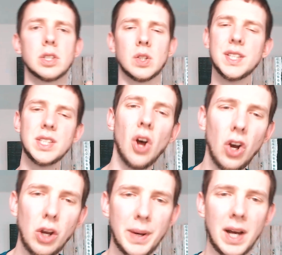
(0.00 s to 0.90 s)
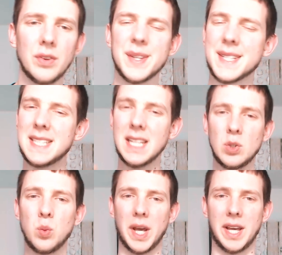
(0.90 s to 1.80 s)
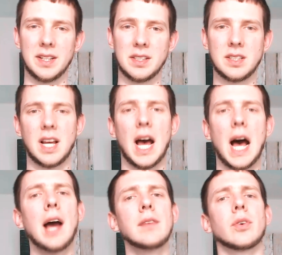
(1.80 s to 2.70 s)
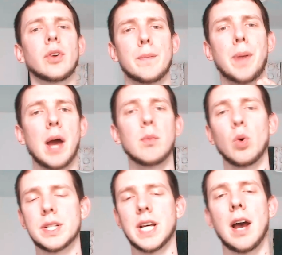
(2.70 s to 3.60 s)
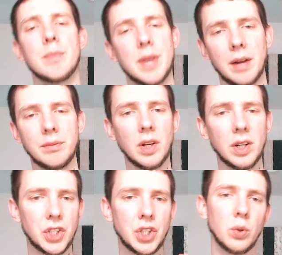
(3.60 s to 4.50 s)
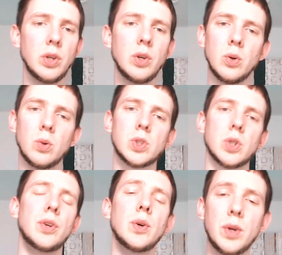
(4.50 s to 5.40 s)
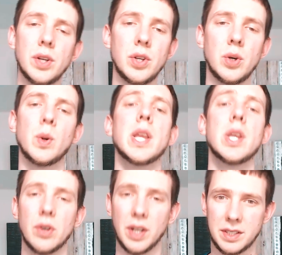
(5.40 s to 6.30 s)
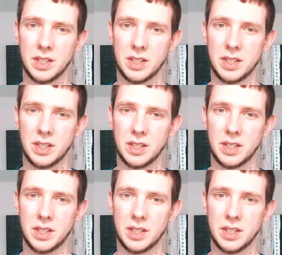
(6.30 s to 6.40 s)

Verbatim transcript: So let's talk about the 6 ways I've learned to buy more time that I'm gonna show you so you can do in your next